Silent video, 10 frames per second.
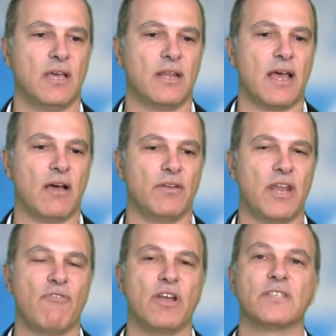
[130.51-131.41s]
Now,
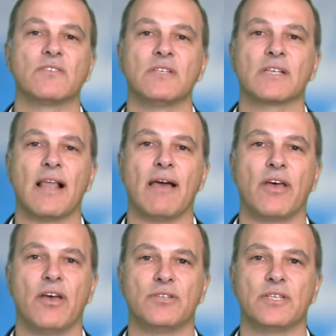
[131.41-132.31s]
Netregistry's cloud
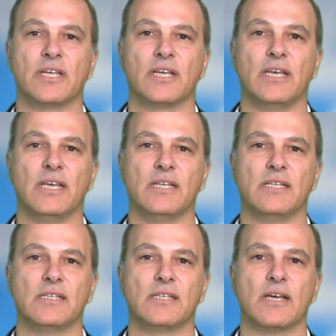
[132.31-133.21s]
hosting
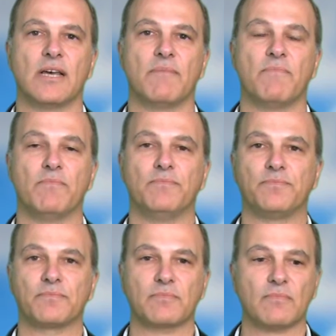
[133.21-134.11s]
has
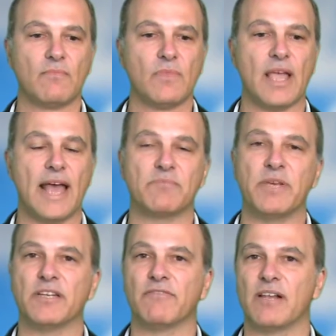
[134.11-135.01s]

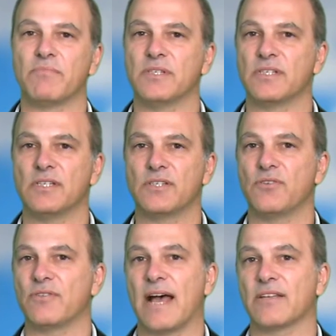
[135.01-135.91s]
been in development since
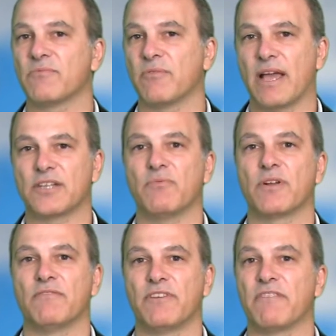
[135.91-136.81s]
2000. We were actually one
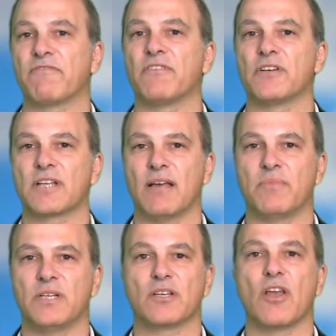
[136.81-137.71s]
of the very first
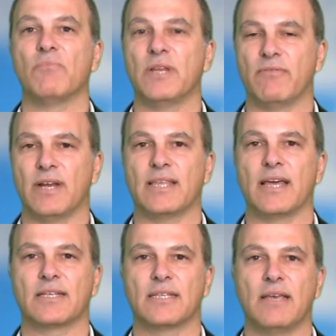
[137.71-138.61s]
companies globally, really,
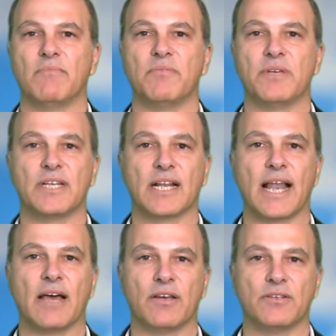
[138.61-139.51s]
that implemented a
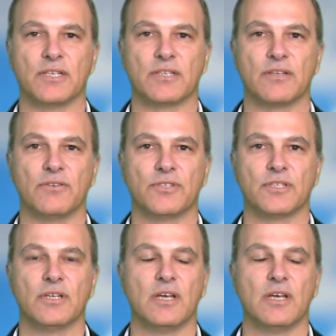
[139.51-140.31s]
cloud hosting solution.